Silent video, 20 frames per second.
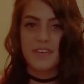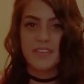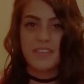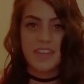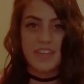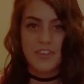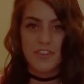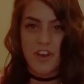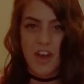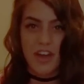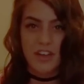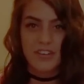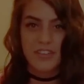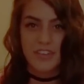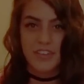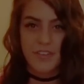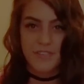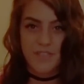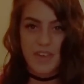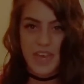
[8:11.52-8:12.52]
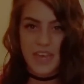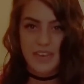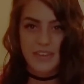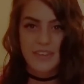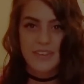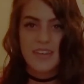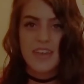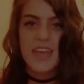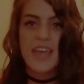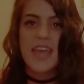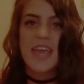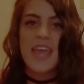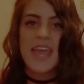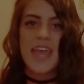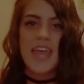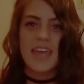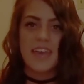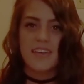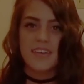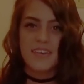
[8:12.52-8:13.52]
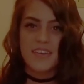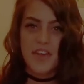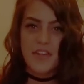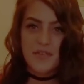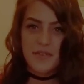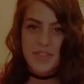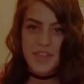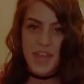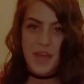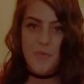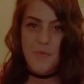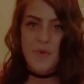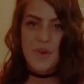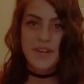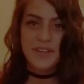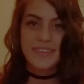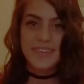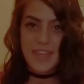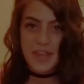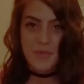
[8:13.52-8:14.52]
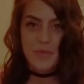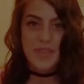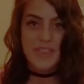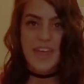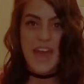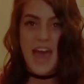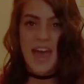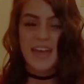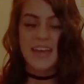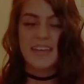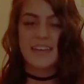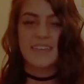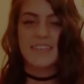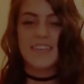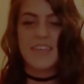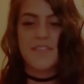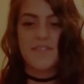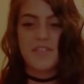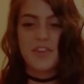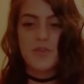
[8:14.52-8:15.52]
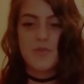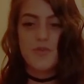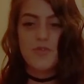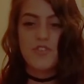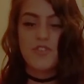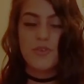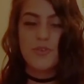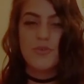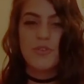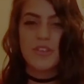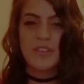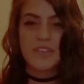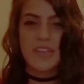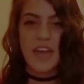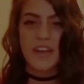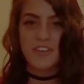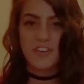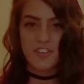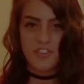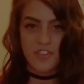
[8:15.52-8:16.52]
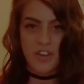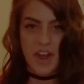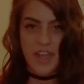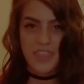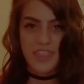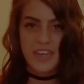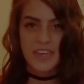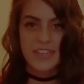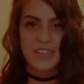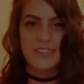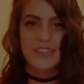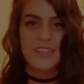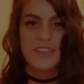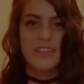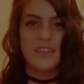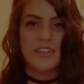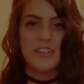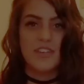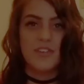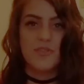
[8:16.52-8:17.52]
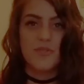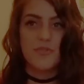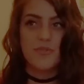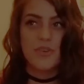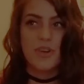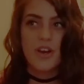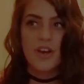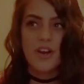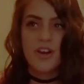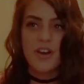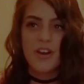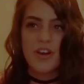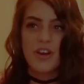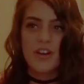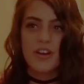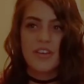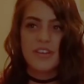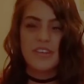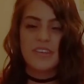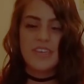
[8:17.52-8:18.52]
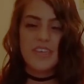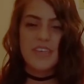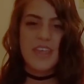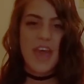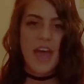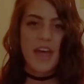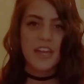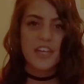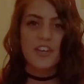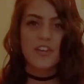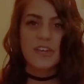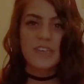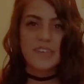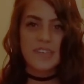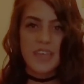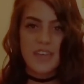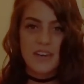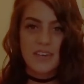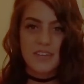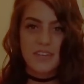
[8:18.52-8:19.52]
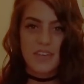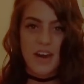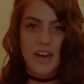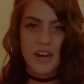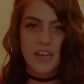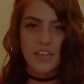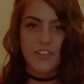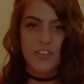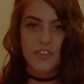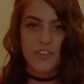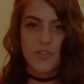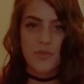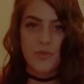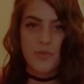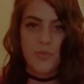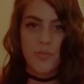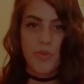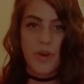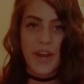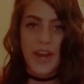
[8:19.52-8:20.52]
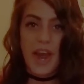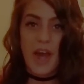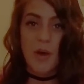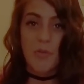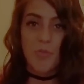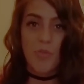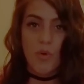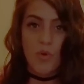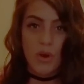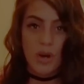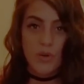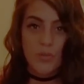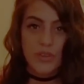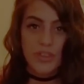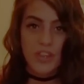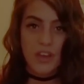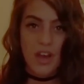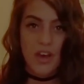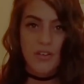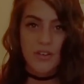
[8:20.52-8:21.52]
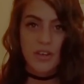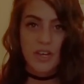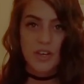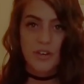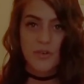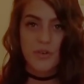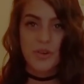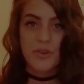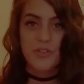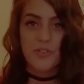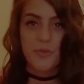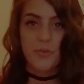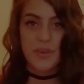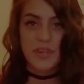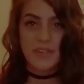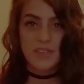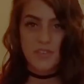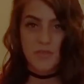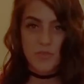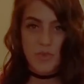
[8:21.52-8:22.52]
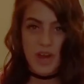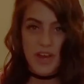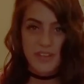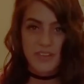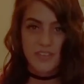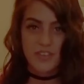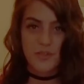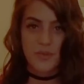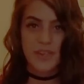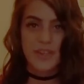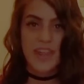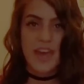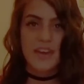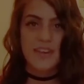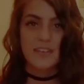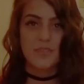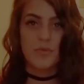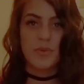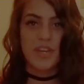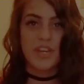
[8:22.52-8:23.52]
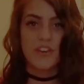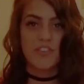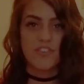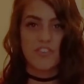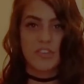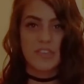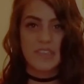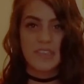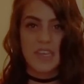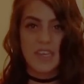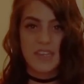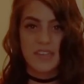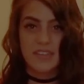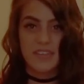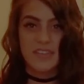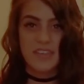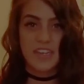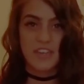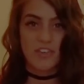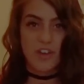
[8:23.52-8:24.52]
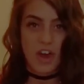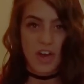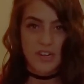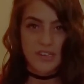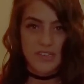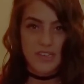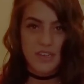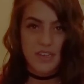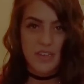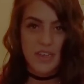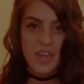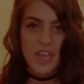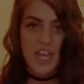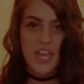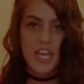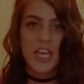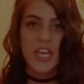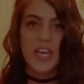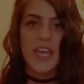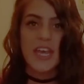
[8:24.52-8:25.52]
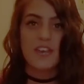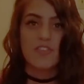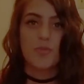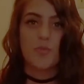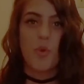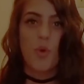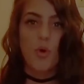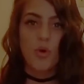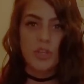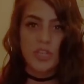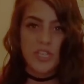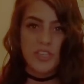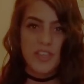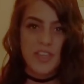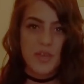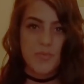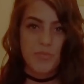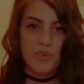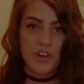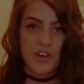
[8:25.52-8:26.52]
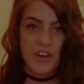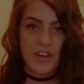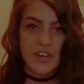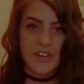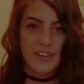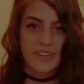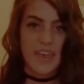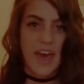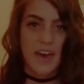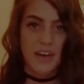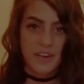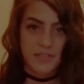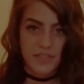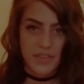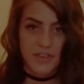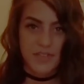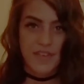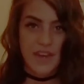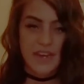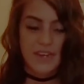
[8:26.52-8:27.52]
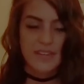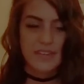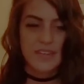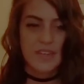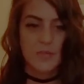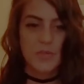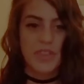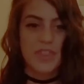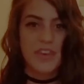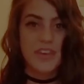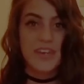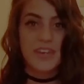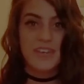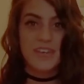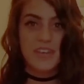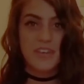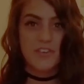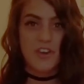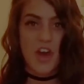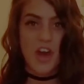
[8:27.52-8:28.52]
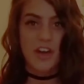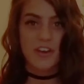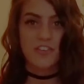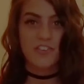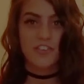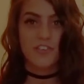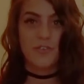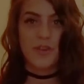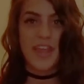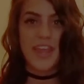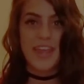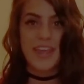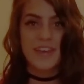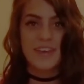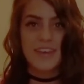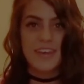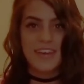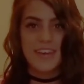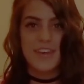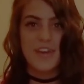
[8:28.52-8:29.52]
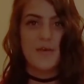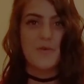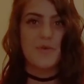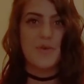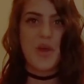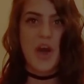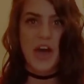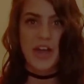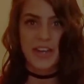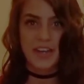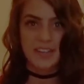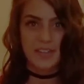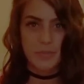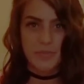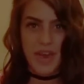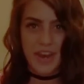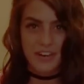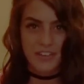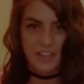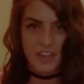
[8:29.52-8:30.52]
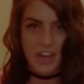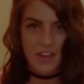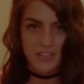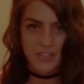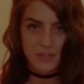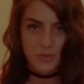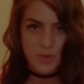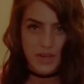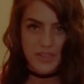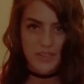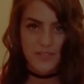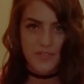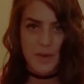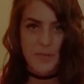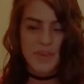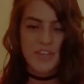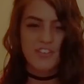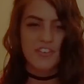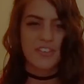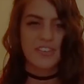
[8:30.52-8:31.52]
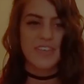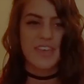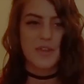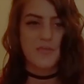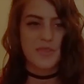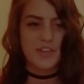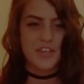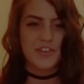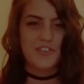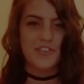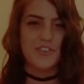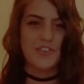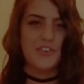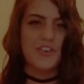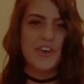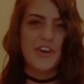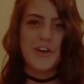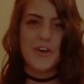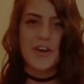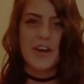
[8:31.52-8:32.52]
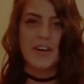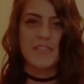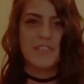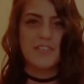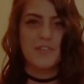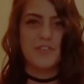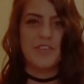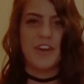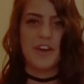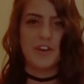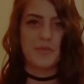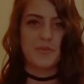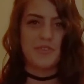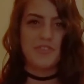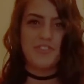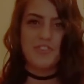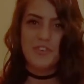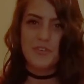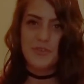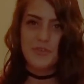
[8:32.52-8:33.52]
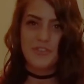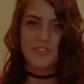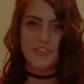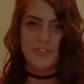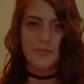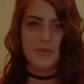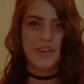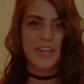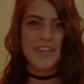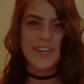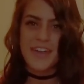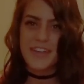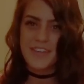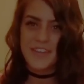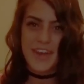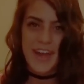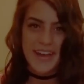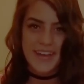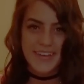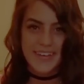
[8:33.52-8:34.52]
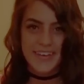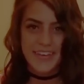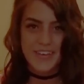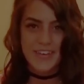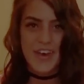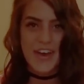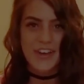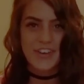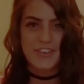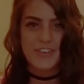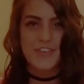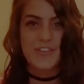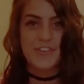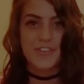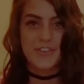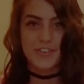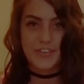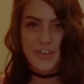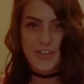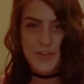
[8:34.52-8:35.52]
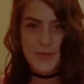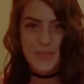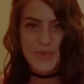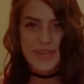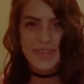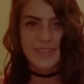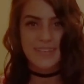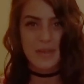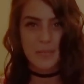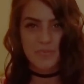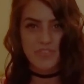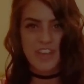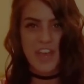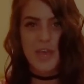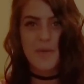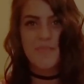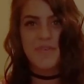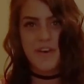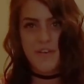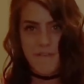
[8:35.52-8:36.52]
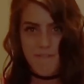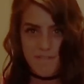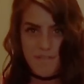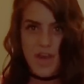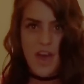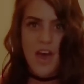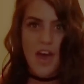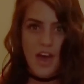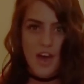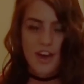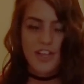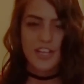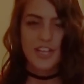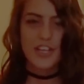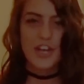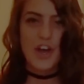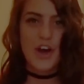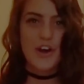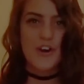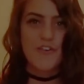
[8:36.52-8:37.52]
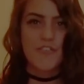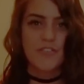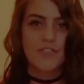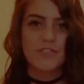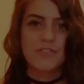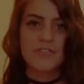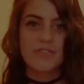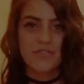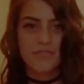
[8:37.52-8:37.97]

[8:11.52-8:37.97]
detoxing the face. And another thing I want to say with that is, if you do decide to try this and you see that your skin is starting to break out more with the coconut oil, the reason why it's doing that is because your skin is detoxing. It's pulling the impurities out of your face, and with any detox, you can't, you know, not expect a consequence from it. Just like when you do a detox with juice or any other kind of detox, you know, there's going to be some type of, you know,